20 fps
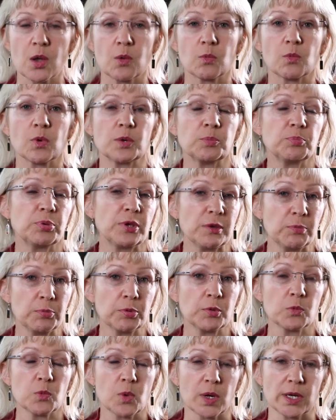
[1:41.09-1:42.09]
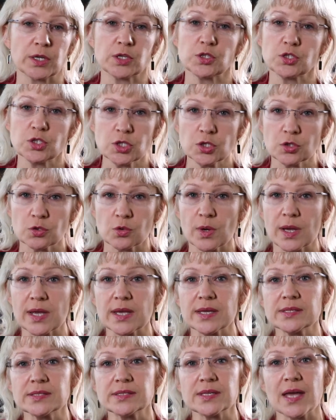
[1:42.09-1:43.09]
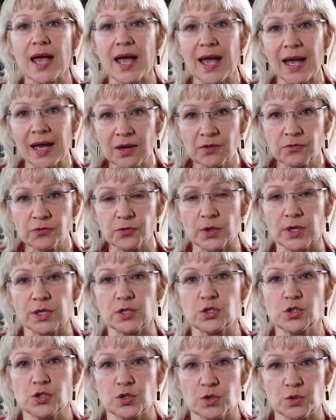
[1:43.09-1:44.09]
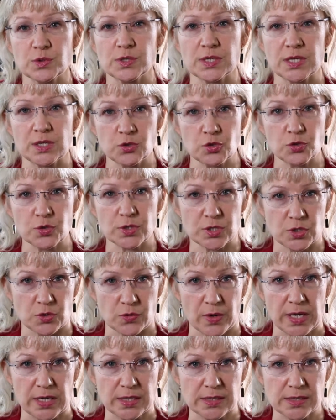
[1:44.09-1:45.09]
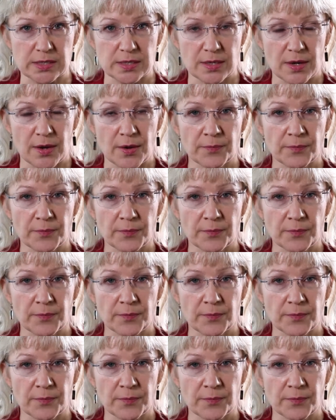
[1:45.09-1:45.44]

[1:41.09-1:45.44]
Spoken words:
what people want to do is average those interest rates.